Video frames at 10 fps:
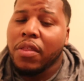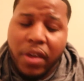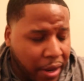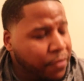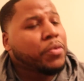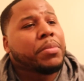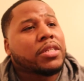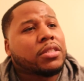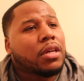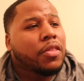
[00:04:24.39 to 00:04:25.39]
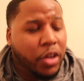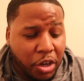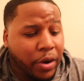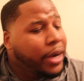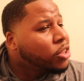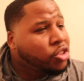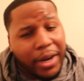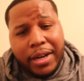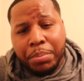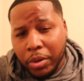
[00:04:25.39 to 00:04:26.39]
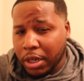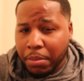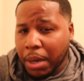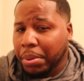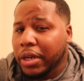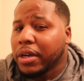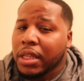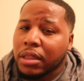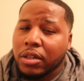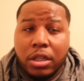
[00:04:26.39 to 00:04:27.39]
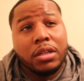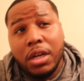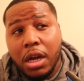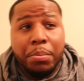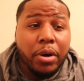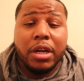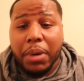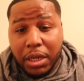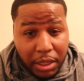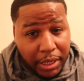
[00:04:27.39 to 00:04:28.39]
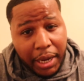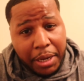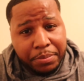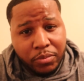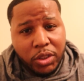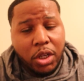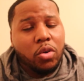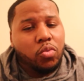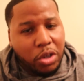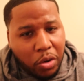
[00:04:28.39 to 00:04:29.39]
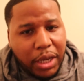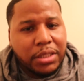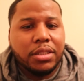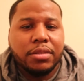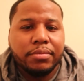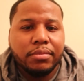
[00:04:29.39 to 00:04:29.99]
the infamous, the greatest dragon Pokemon player in, or Pokemon in the game, Rayquaza.